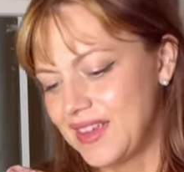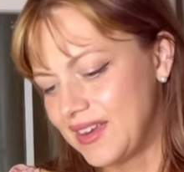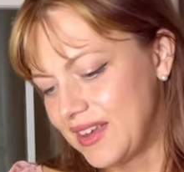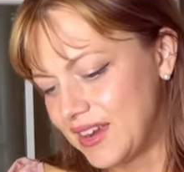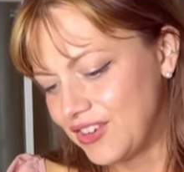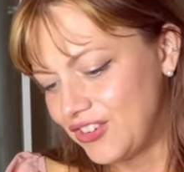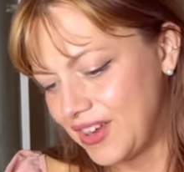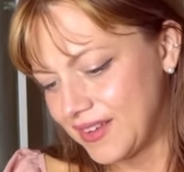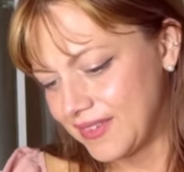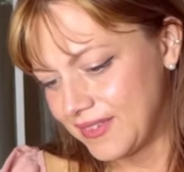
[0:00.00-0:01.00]
hadn't had a
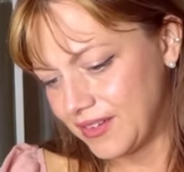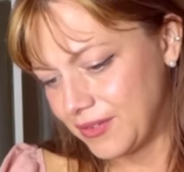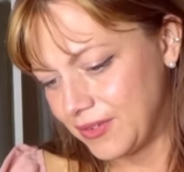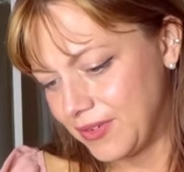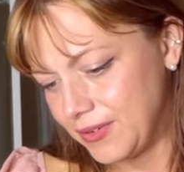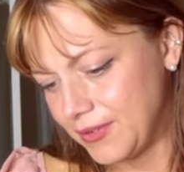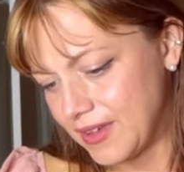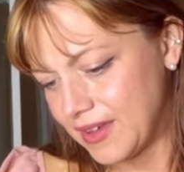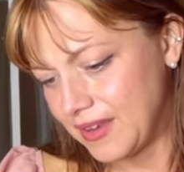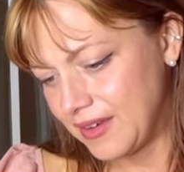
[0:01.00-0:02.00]
chance to go do
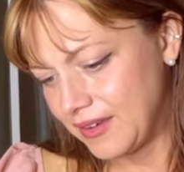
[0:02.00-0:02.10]
that.